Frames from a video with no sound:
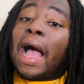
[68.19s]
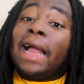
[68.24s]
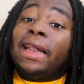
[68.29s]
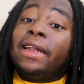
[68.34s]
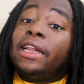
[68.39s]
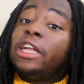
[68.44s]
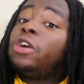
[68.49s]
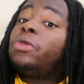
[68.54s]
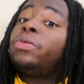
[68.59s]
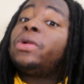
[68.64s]
I
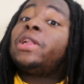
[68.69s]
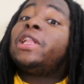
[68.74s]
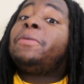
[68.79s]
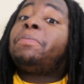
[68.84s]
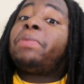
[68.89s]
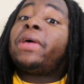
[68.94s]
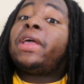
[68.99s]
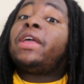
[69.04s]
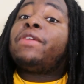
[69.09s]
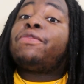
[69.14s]
literally
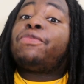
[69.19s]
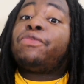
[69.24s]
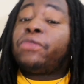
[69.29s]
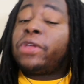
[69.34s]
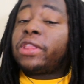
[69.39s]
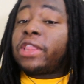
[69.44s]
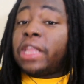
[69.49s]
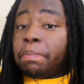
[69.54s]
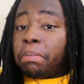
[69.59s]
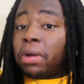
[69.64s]
paid
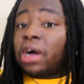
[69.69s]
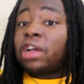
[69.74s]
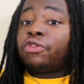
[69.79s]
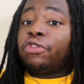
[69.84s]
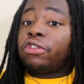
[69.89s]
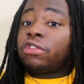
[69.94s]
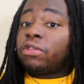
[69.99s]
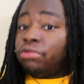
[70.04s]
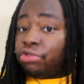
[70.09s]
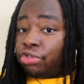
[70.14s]
50 bucks
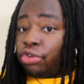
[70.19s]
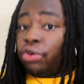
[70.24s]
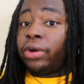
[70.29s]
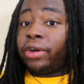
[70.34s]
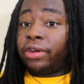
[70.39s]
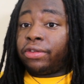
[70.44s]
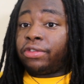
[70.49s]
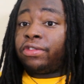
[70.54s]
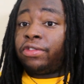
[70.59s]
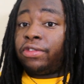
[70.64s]
for some
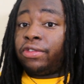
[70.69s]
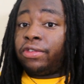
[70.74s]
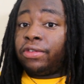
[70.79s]
Jordans